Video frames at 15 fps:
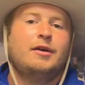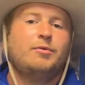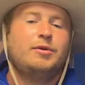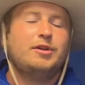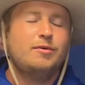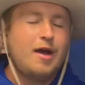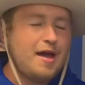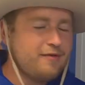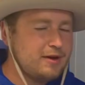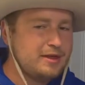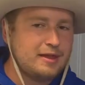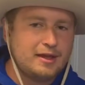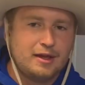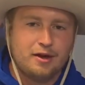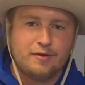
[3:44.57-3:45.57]
We do
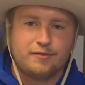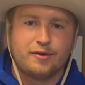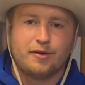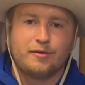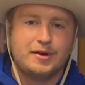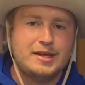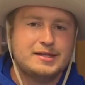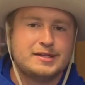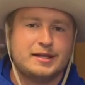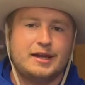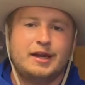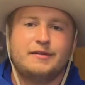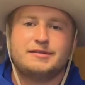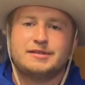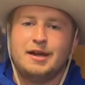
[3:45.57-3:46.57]
everything here for a reason,
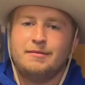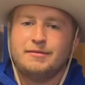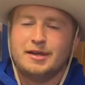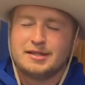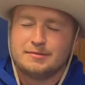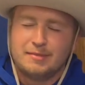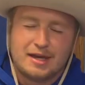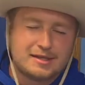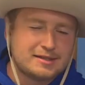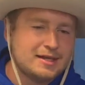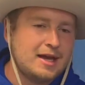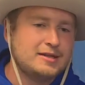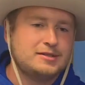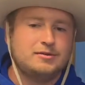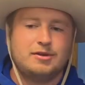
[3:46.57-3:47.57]
and if some doesn't make
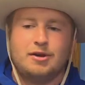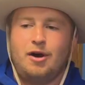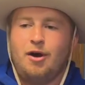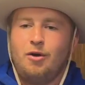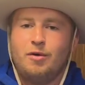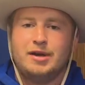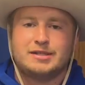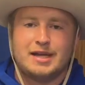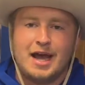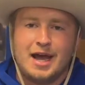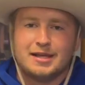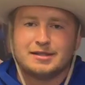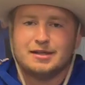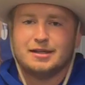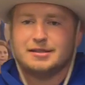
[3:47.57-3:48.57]
sense, you can always
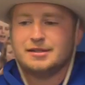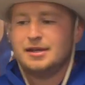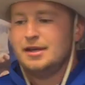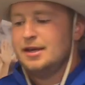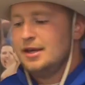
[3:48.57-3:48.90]
ask us.